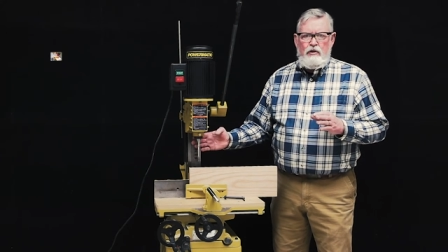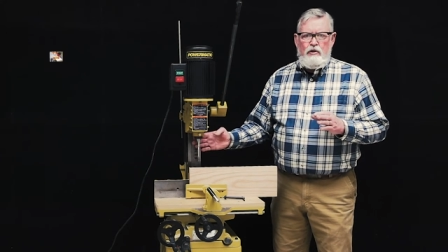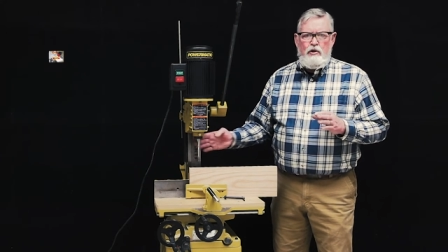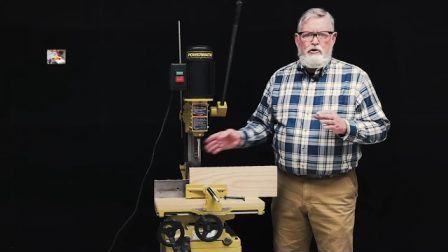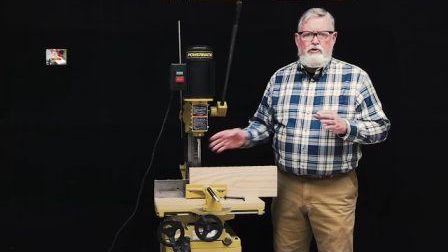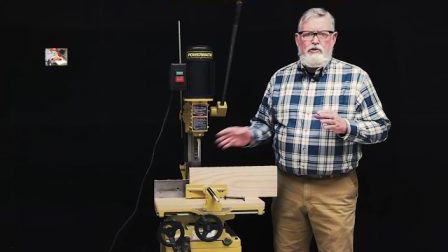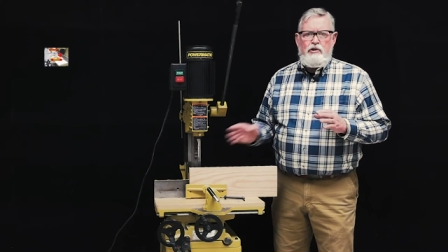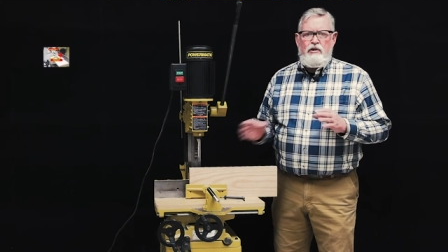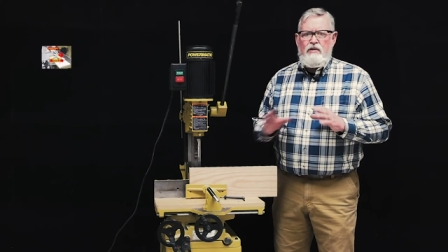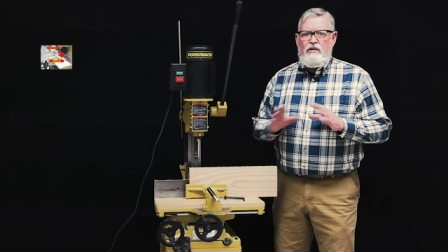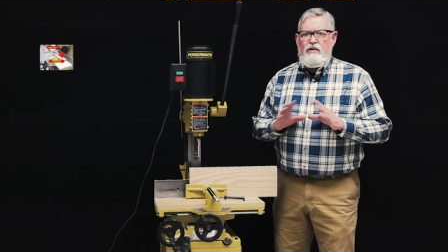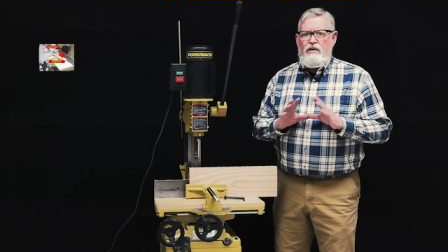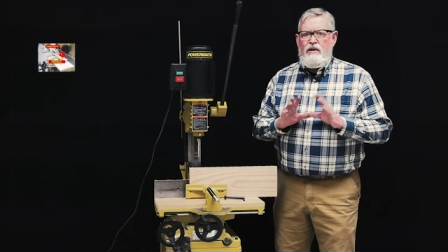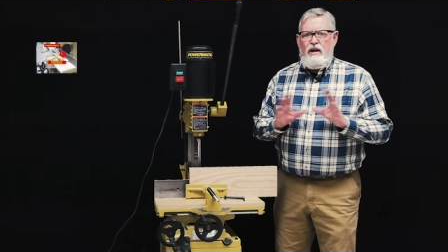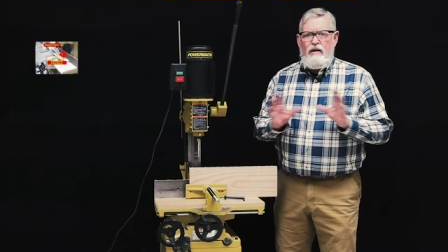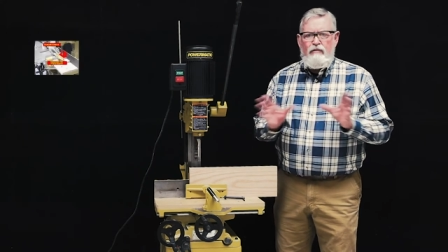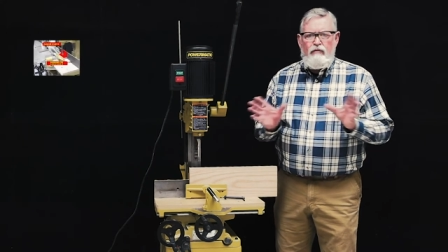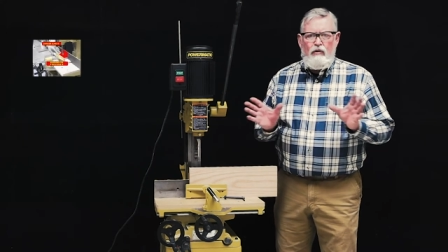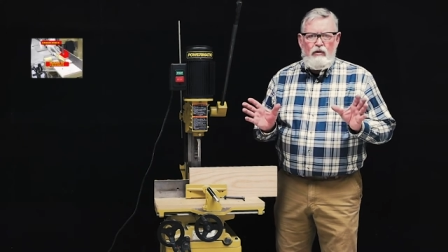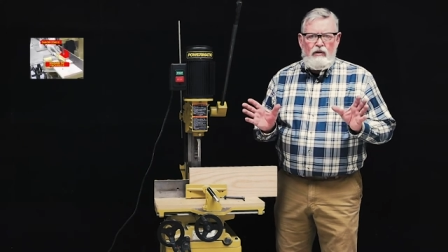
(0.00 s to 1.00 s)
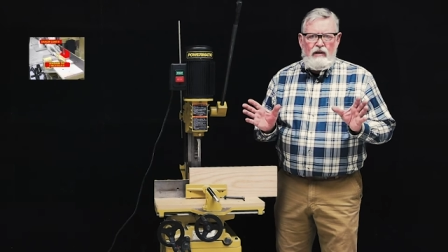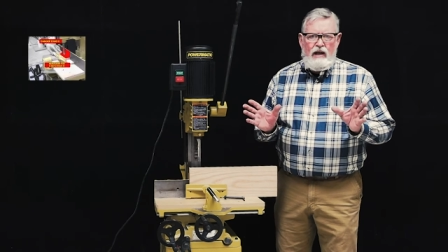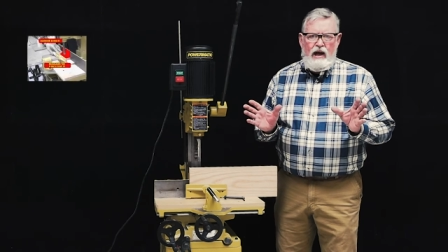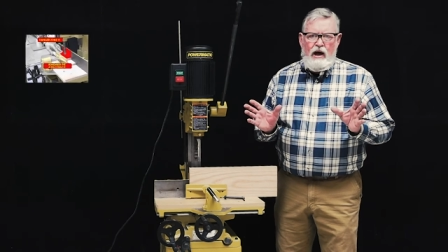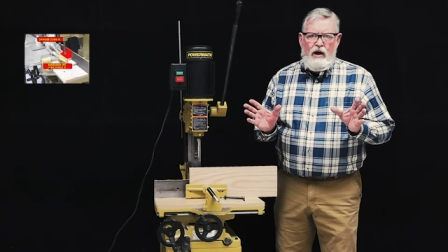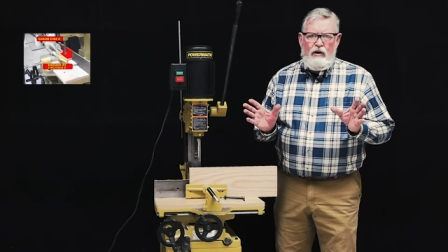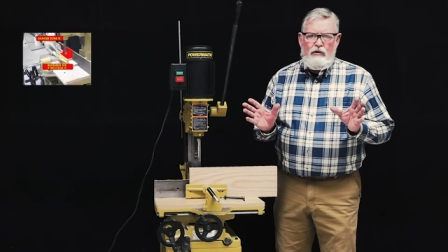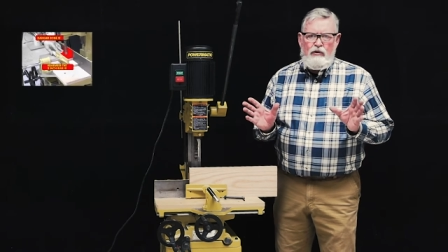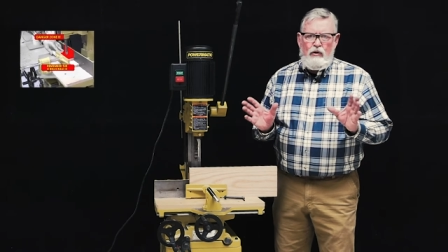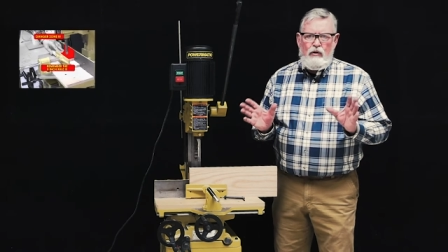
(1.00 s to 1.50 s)
you should never
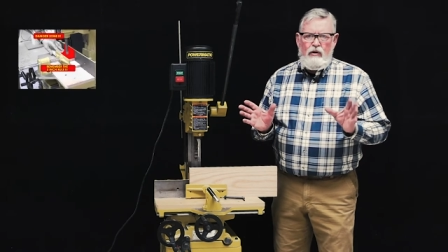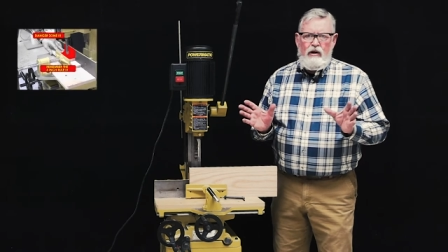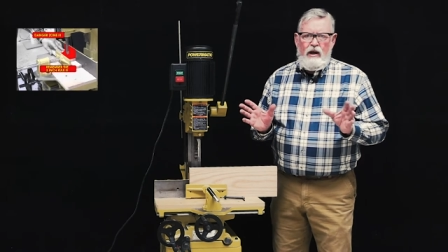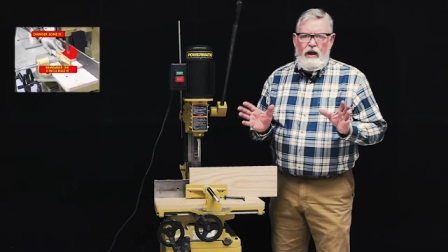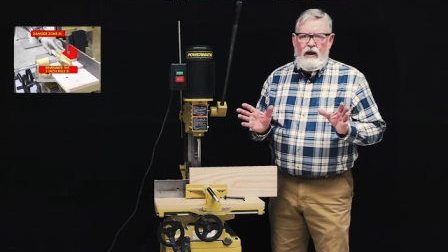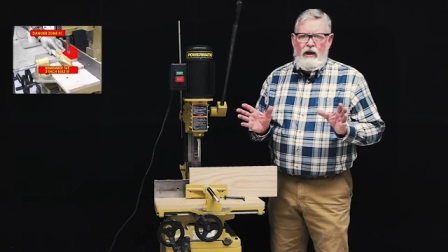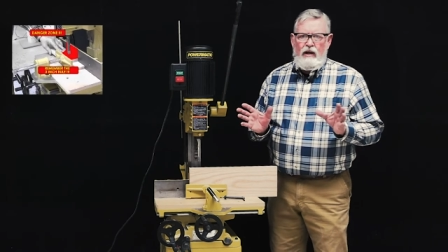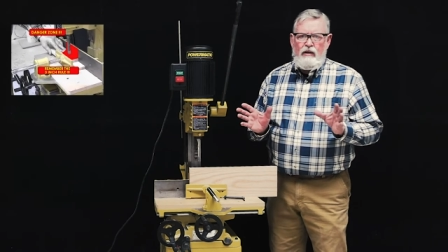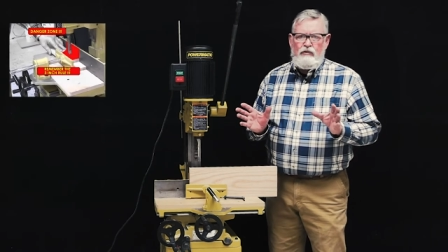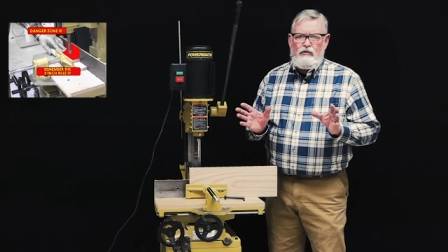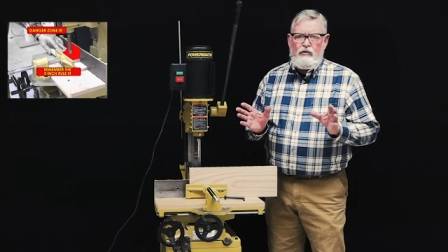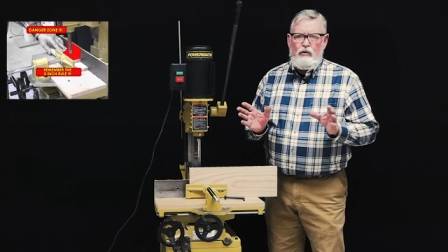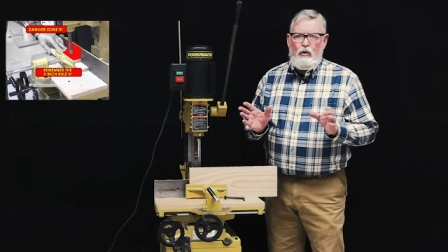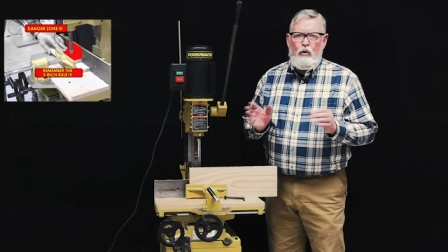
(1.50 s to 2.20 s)
allow your hands